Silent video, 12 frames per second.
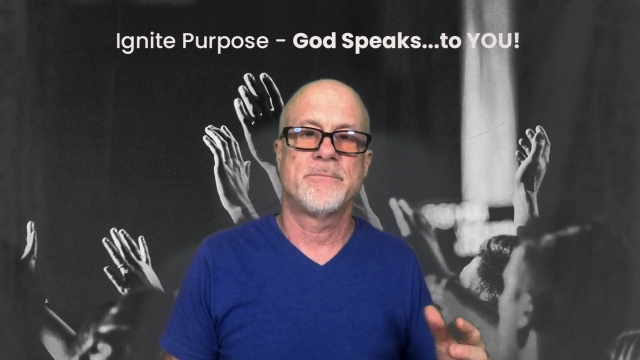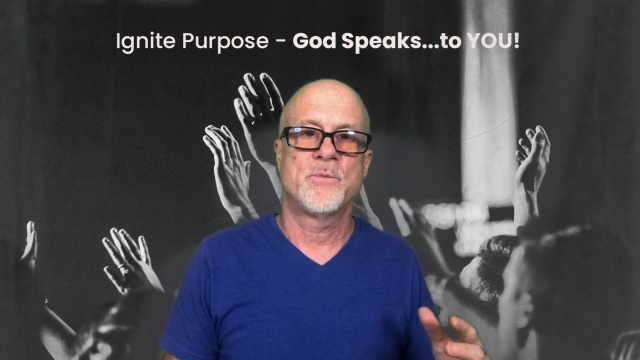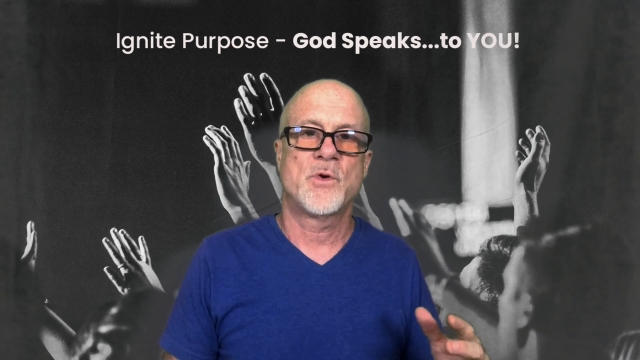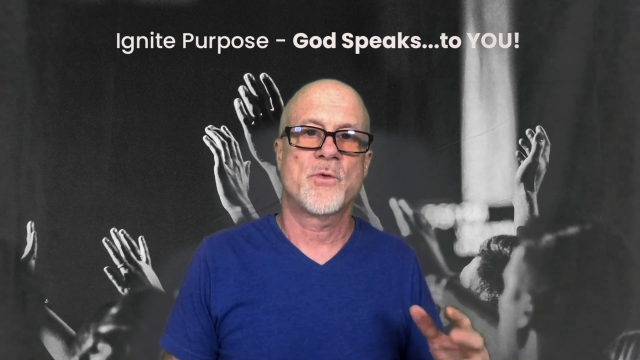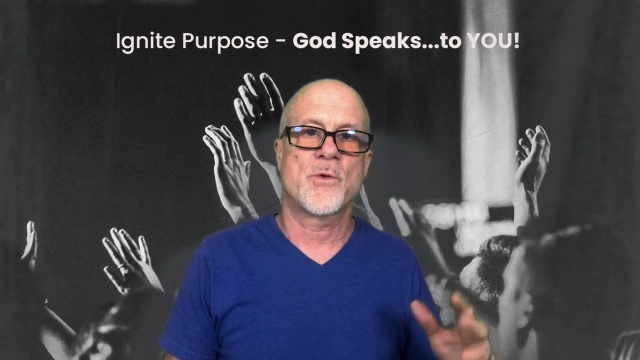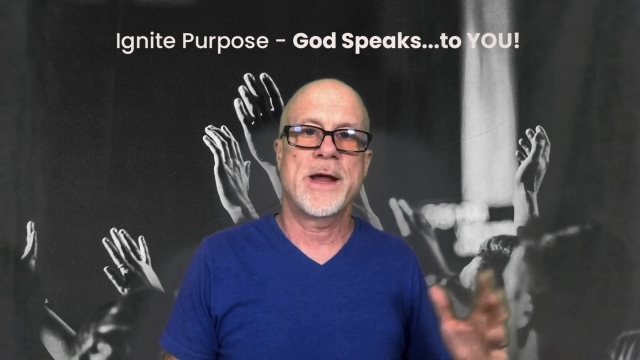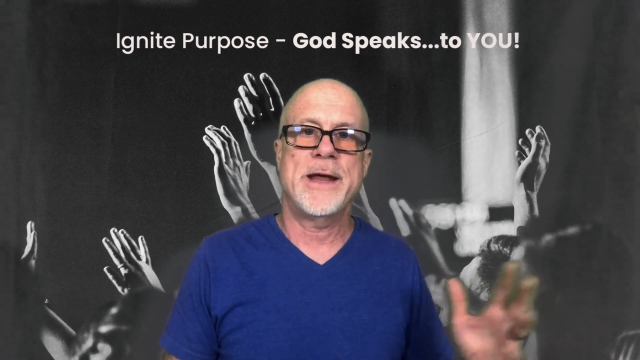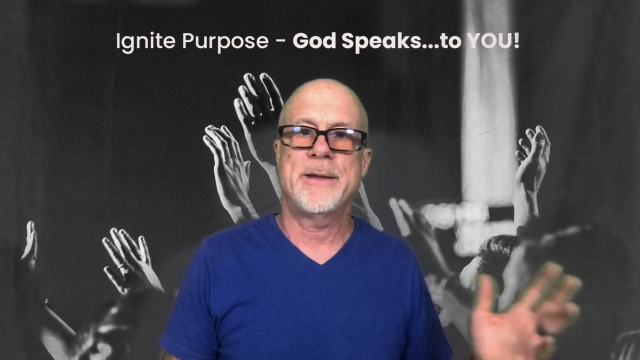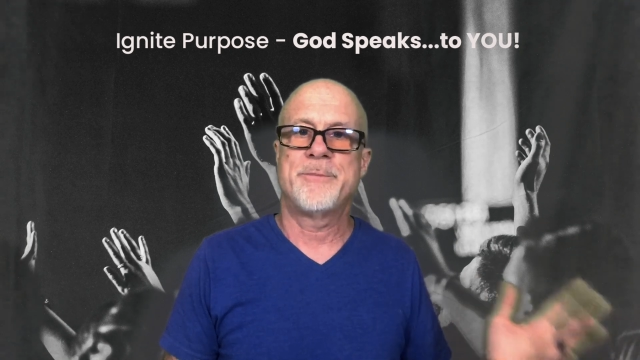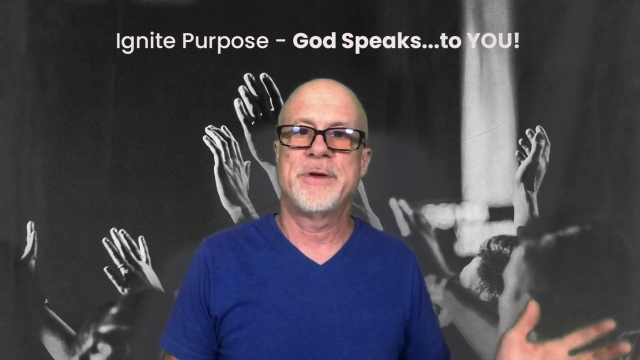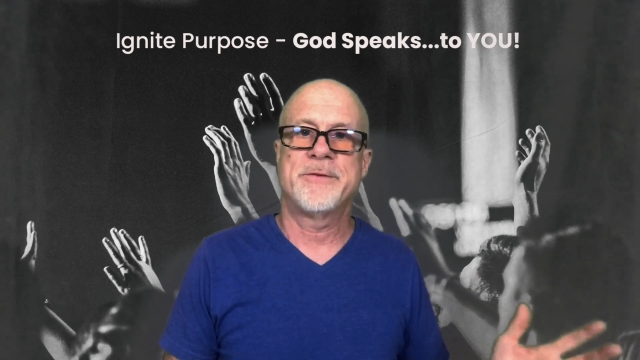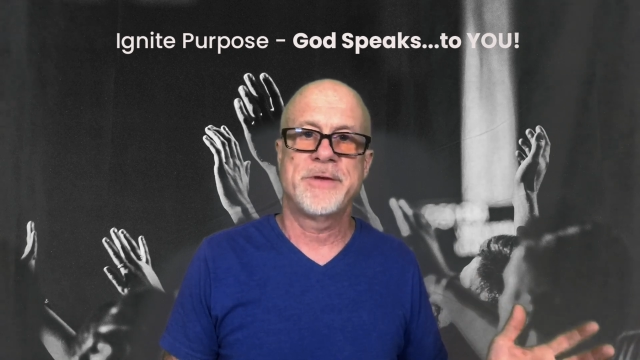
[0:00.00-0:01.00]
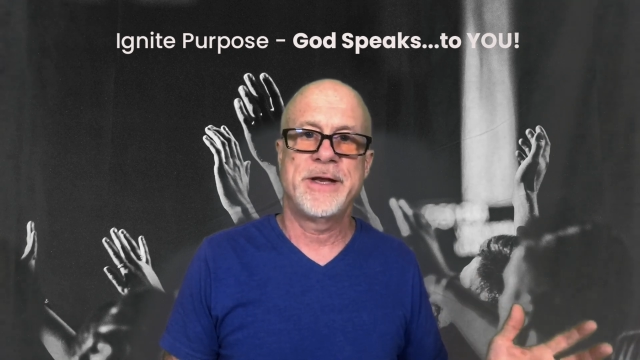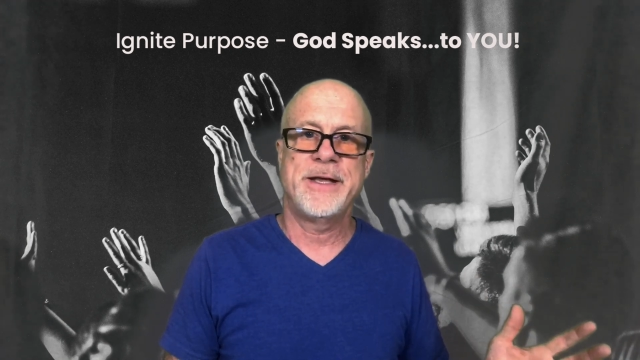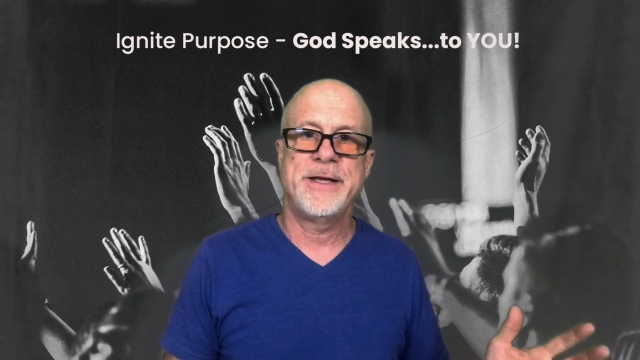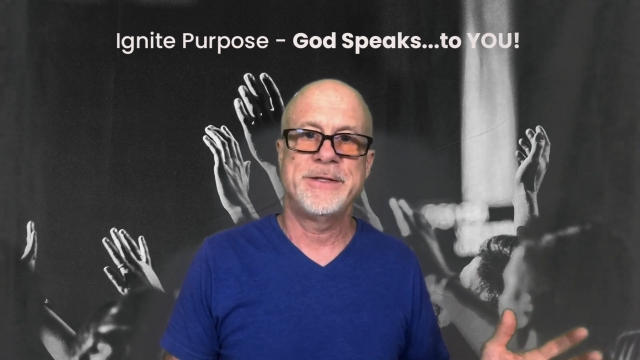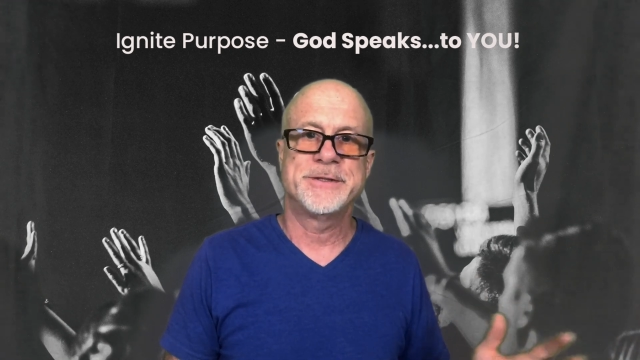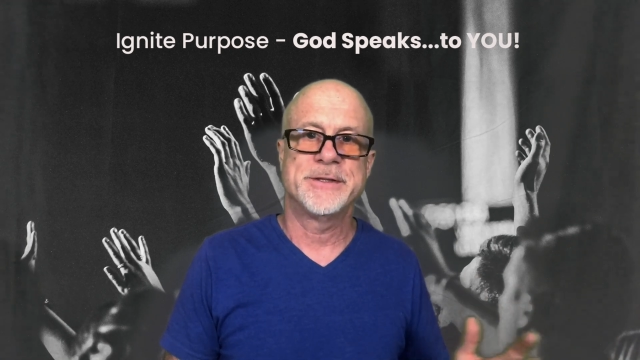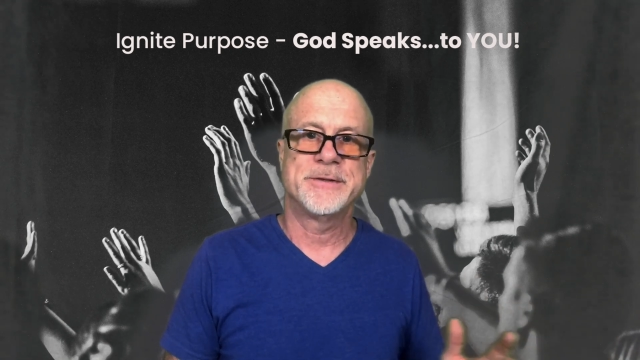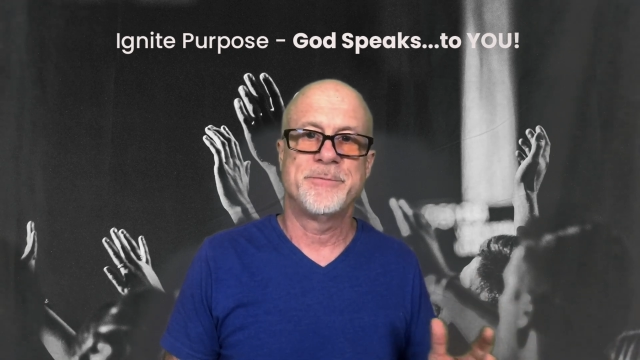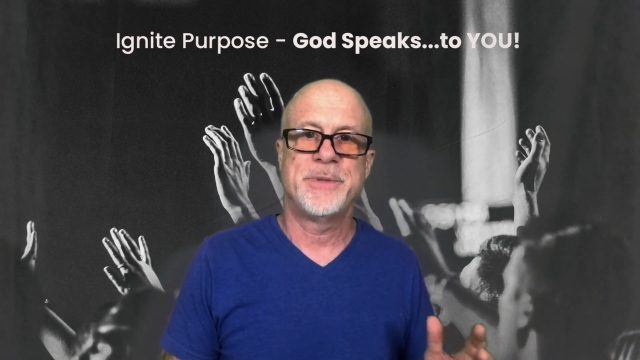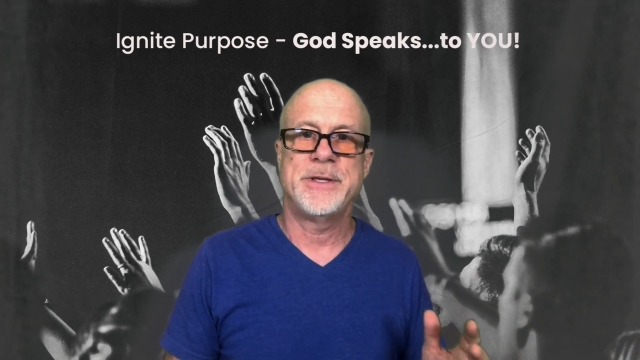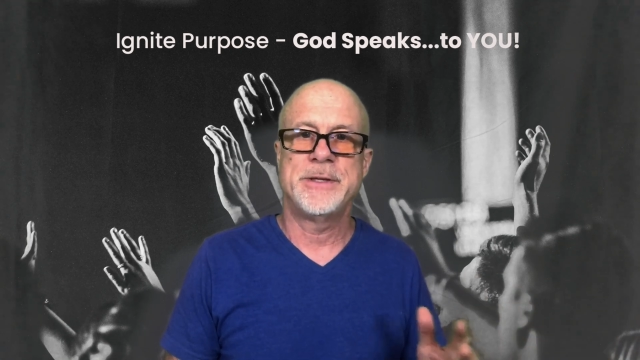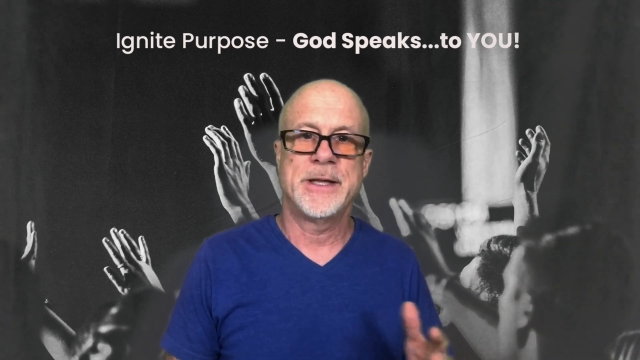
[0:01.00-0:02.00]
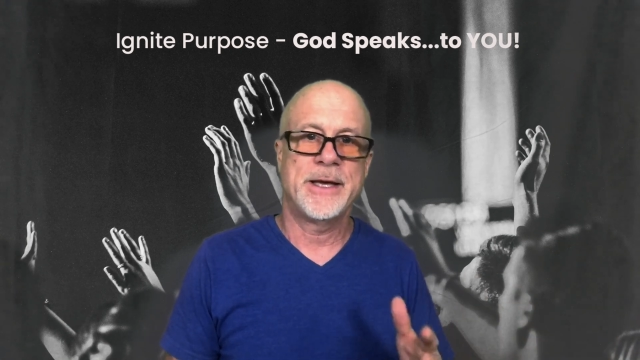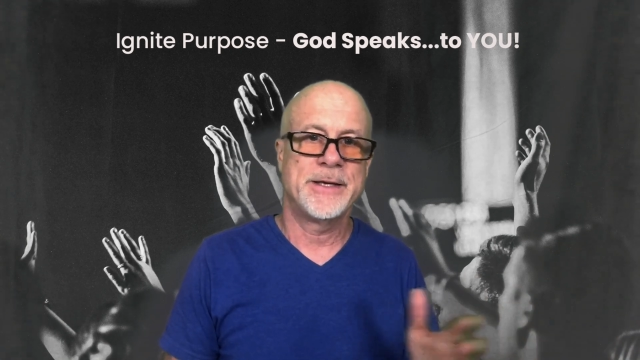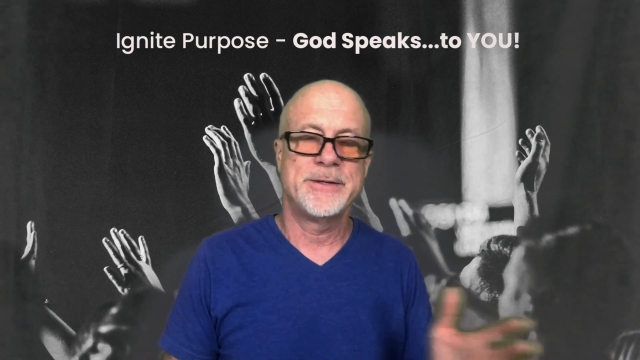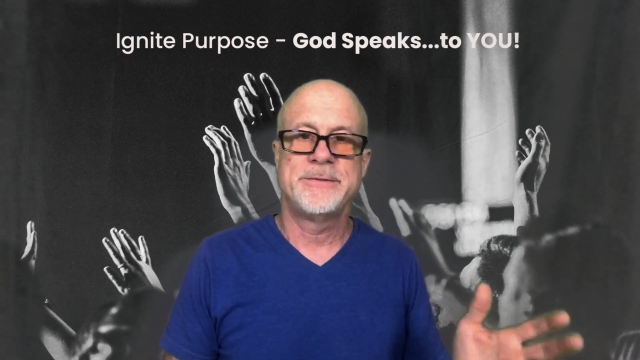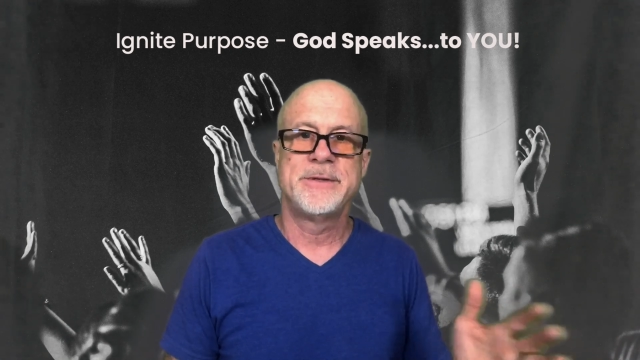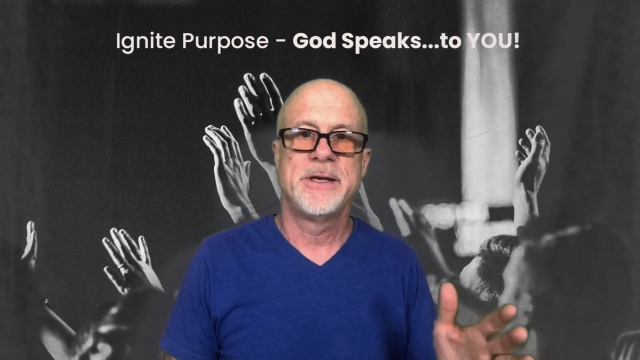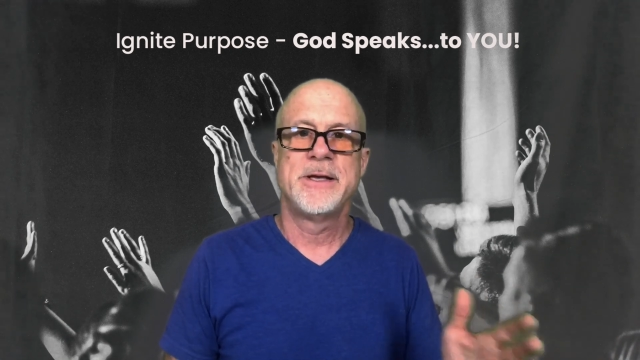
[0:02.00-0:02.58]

great epiphanies and be led